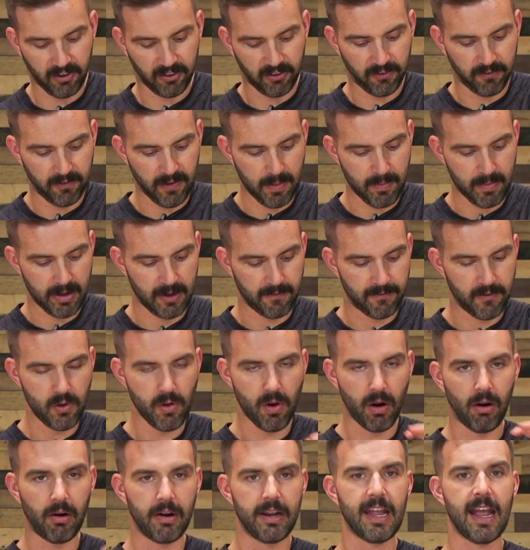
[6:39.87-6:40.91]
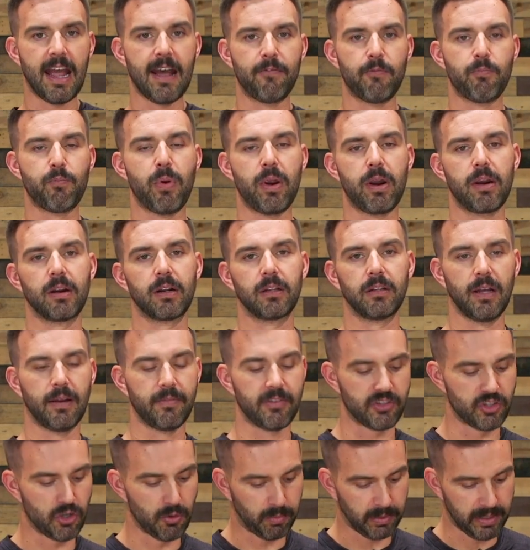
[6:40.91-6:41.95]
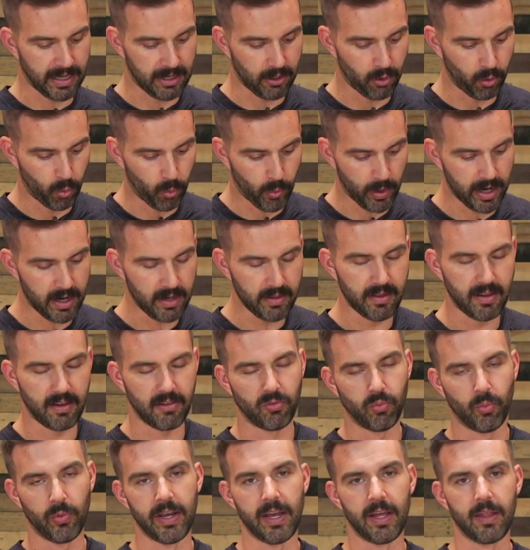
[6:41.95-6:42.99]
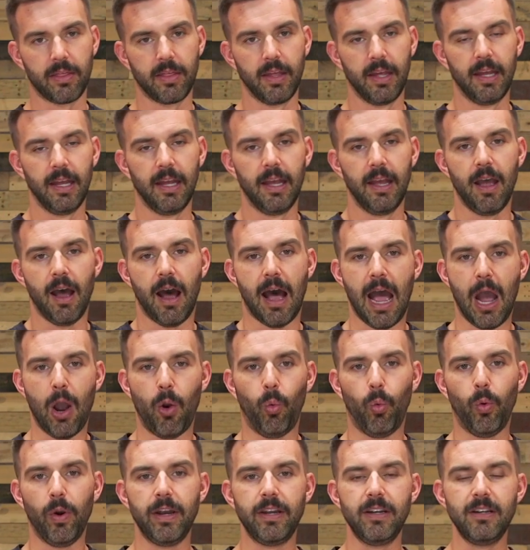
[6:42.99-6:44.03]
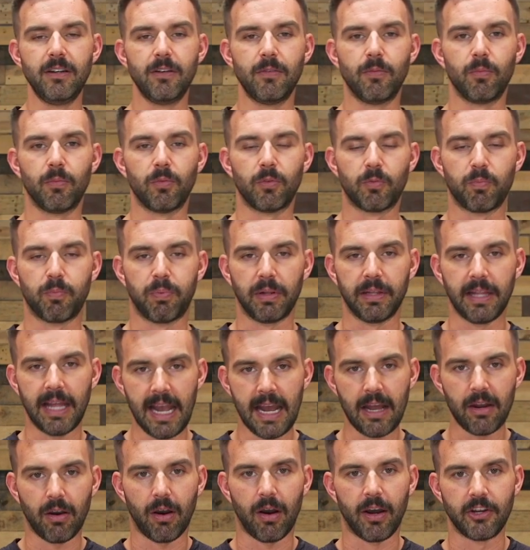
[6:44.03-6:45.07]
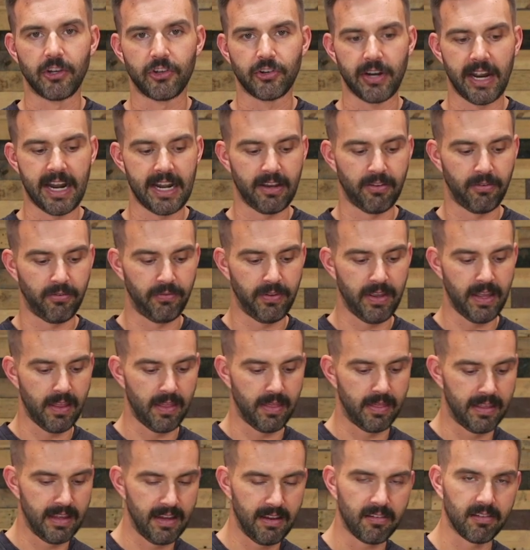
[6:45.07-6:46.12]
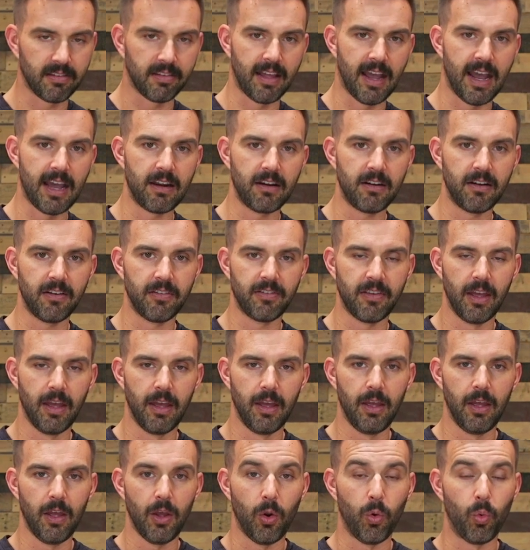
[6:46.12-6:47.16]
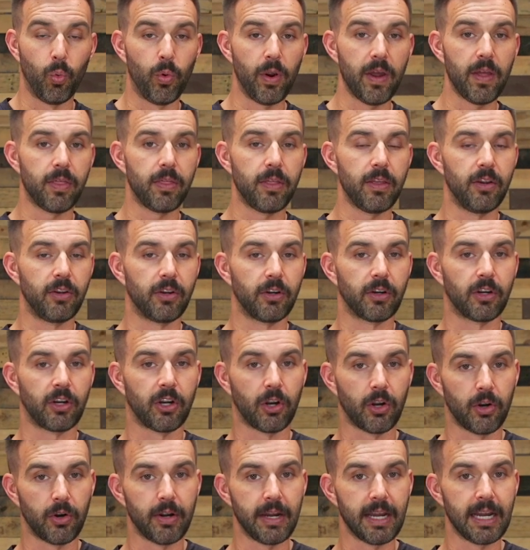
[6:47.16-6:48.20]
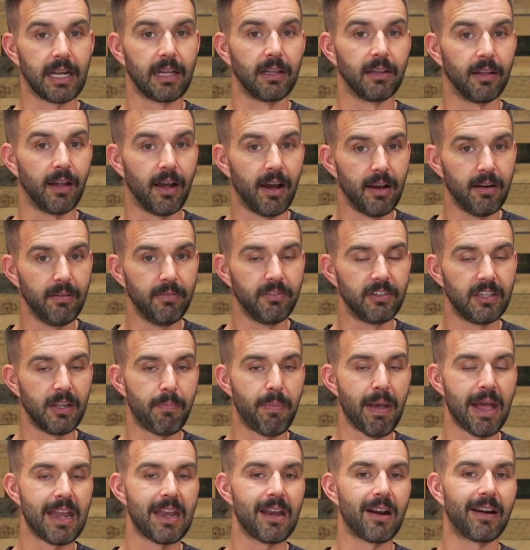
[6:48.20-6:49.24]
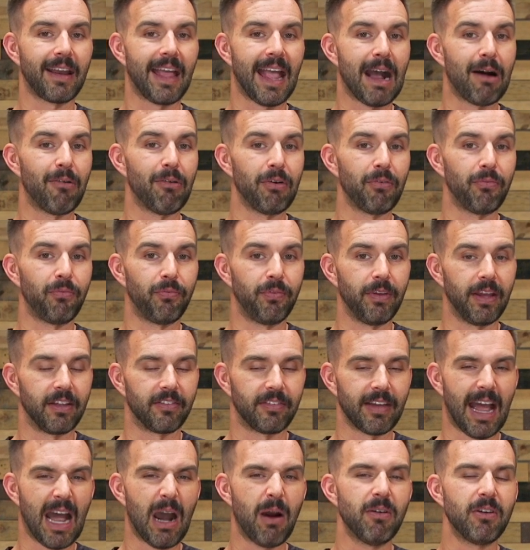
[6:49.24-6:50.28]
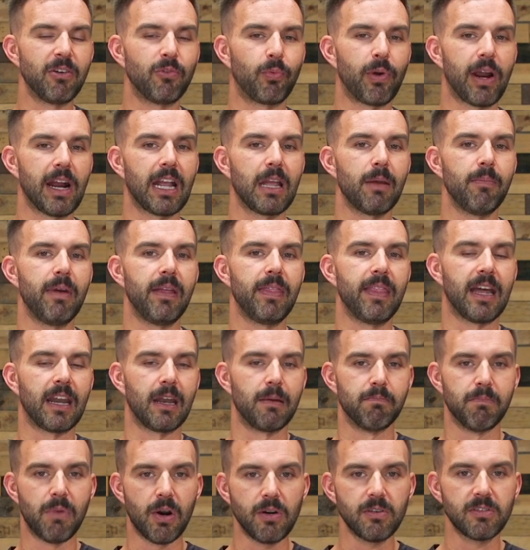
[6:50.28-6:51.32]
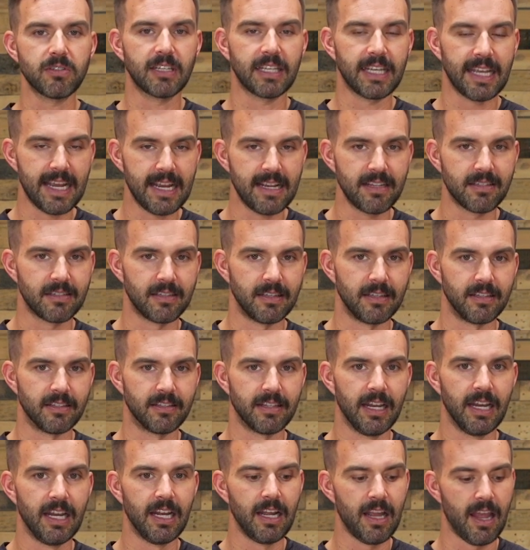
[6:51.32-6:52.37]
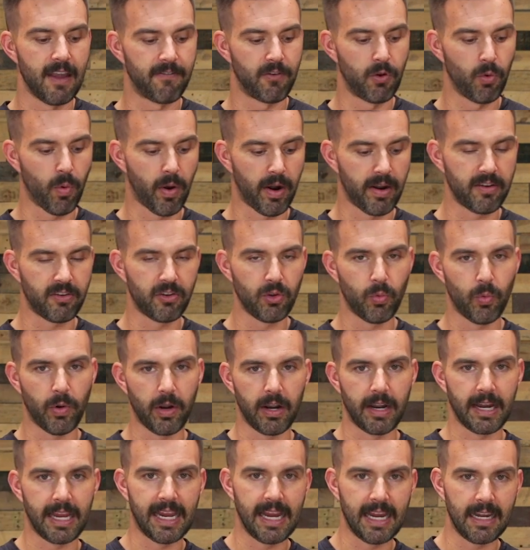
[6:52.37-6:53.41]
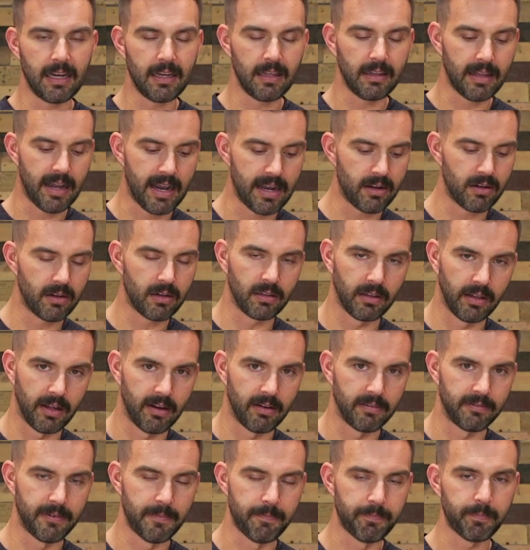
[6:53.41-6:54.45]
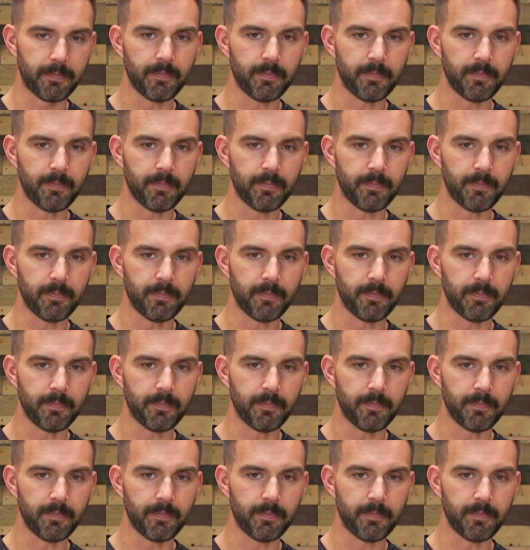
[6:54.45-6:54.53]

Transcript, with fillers: as fitment, if you already have a pair of gloves that you plan to wear these with, I wouldn't plan on trying to fit these liners with your current glove, depending on how it fits. I would recommend that in most cases, if you're wanting to wear a heated liner glove,